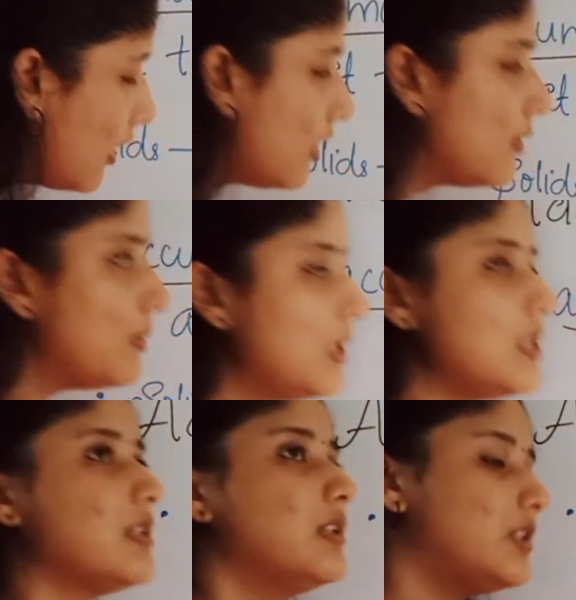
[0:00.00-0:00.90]

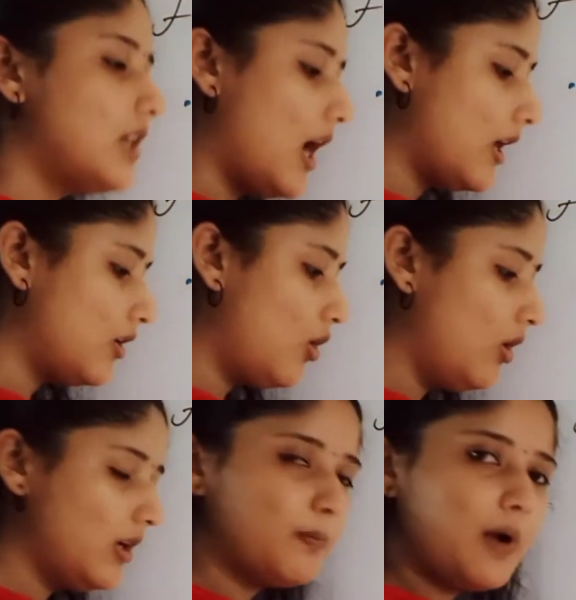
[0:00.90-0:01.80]
means
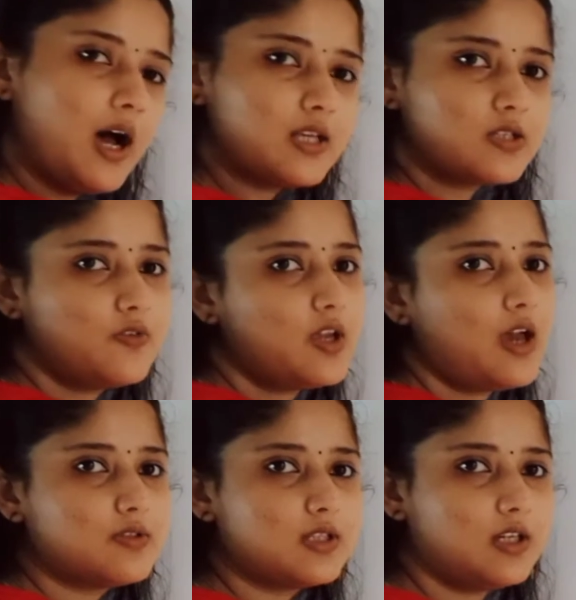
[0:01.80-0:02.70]
charcoal mask we
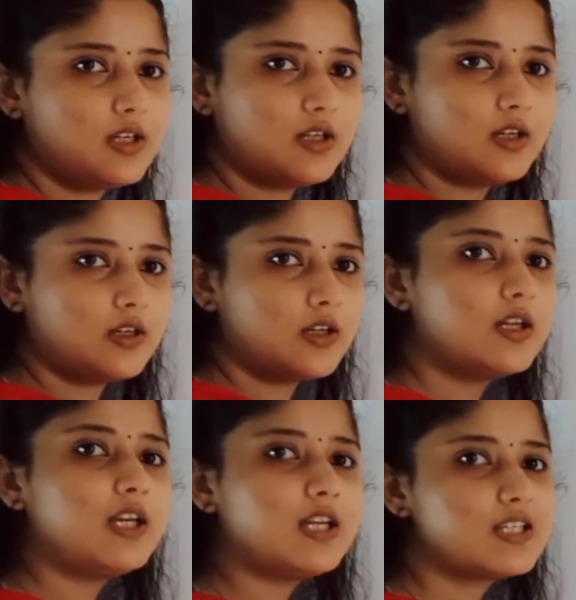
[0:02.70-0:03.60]
have seen. In
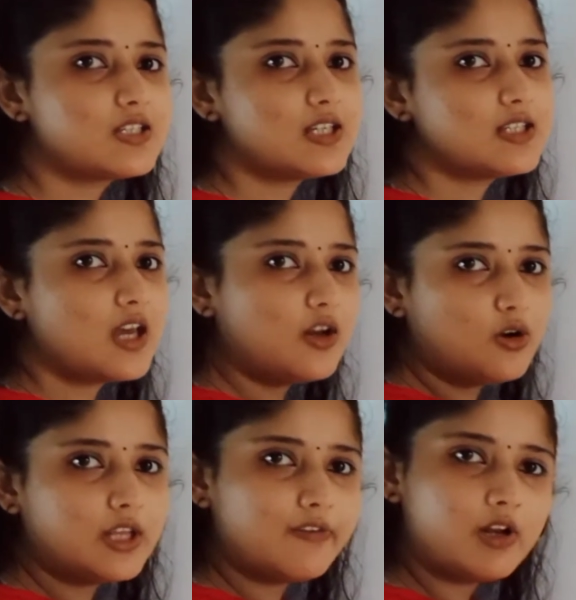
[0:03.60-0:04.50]
industries and
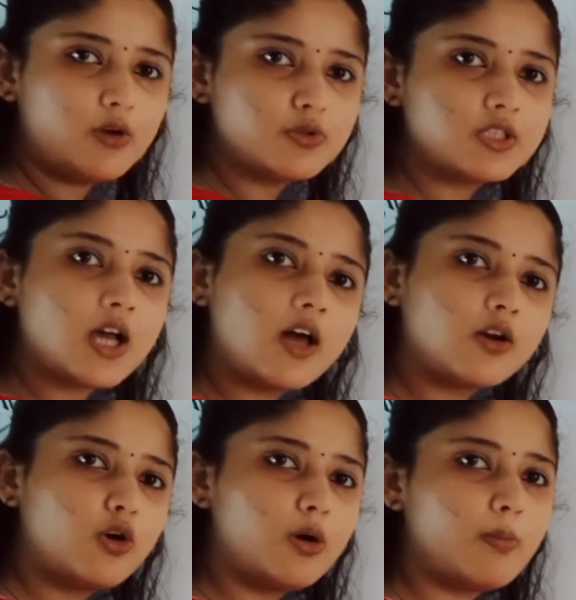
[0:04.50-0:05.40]
all, they will use
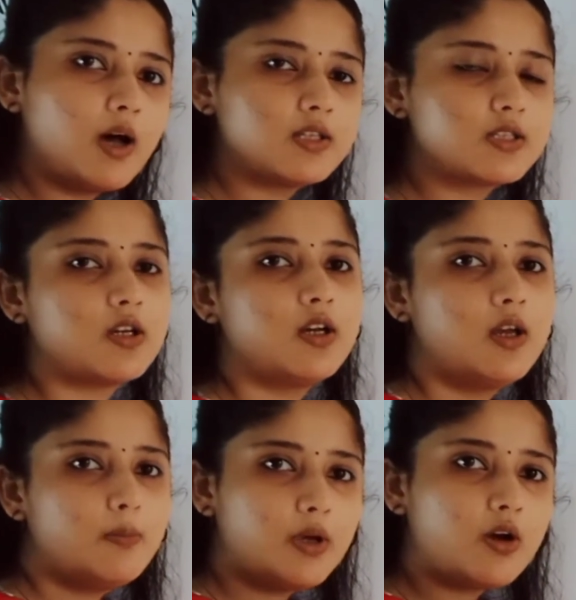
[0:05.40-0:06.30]
charcoal mask
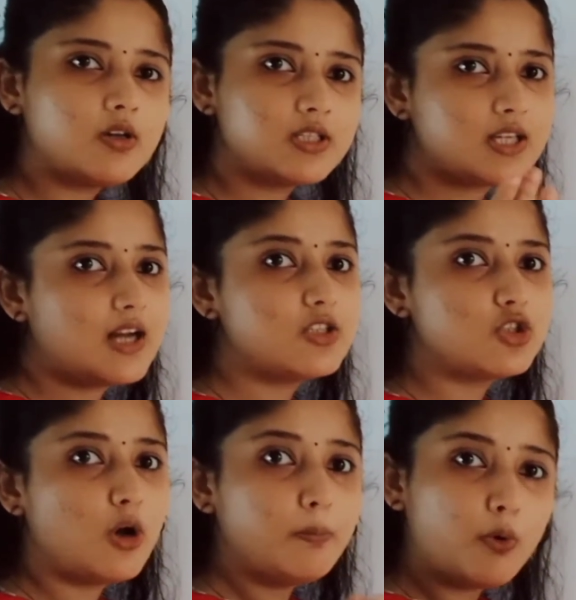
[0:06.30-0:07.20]
because it
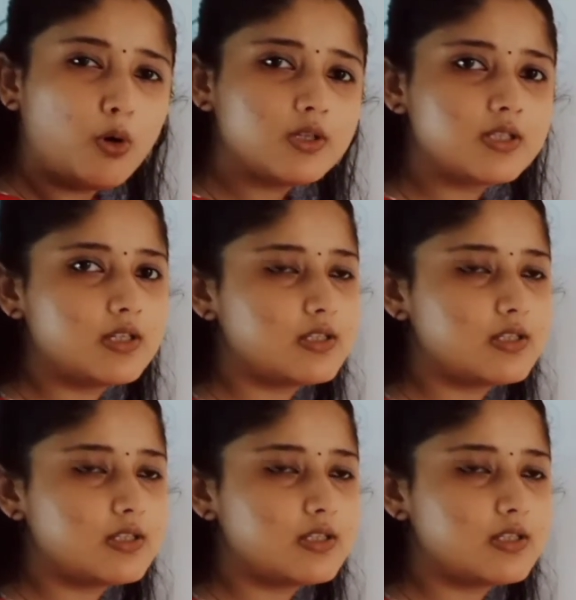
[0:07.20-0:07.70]
adsorbs poisonous